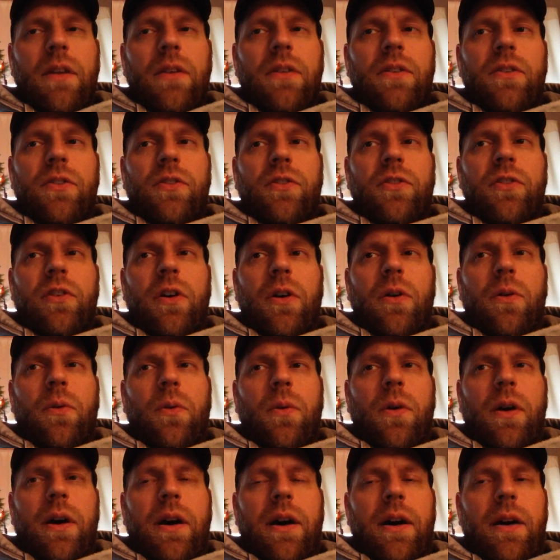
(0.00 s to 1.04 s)

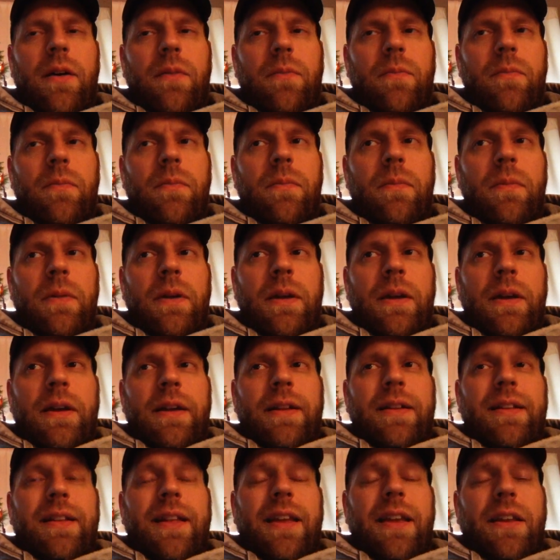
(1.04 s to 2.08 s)
So
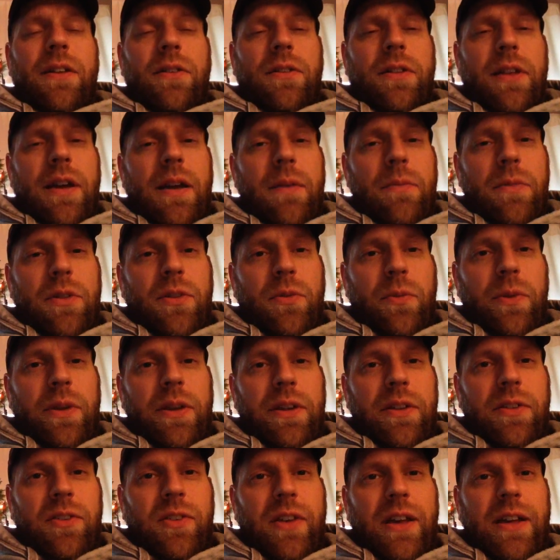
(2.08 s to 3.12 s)
take your time between
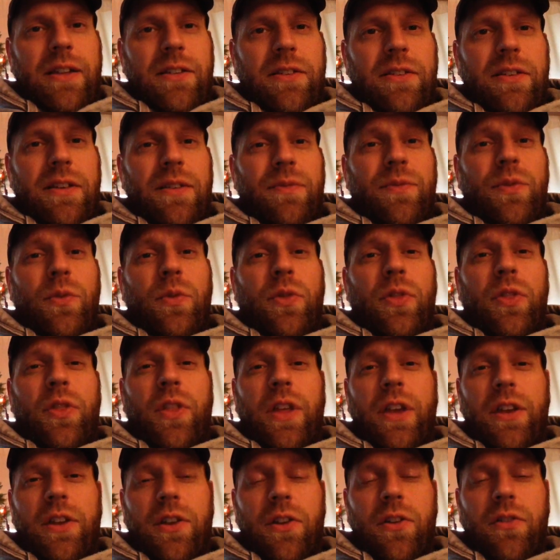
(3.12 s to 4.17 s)
the sets. If you
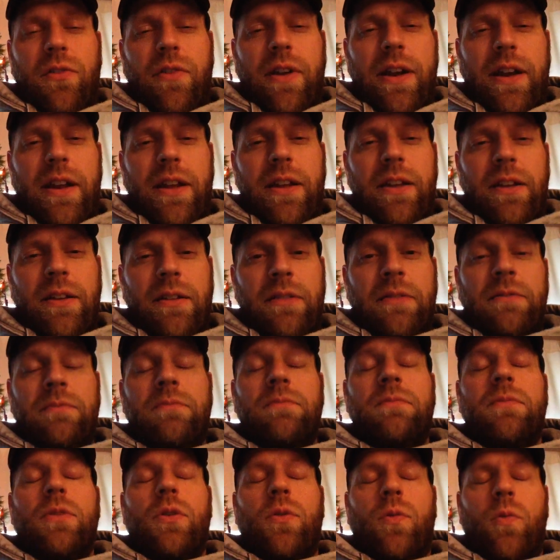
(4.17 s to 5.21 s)
think you're ready,
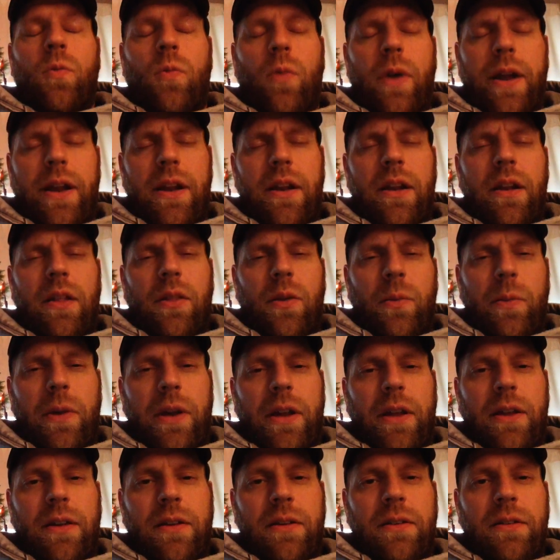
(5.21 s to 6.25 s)
wait another
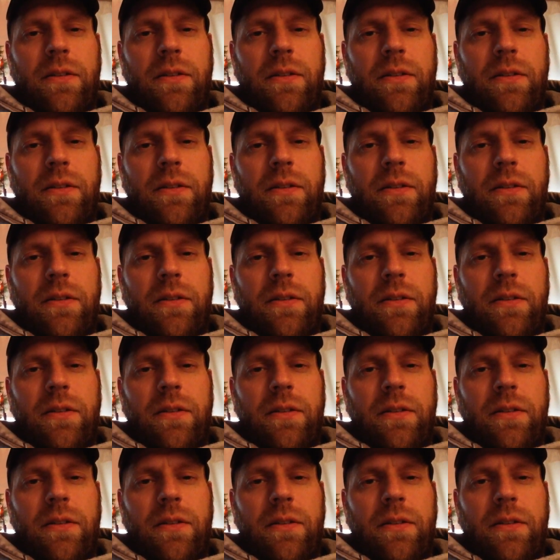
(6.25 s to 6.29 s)
minute.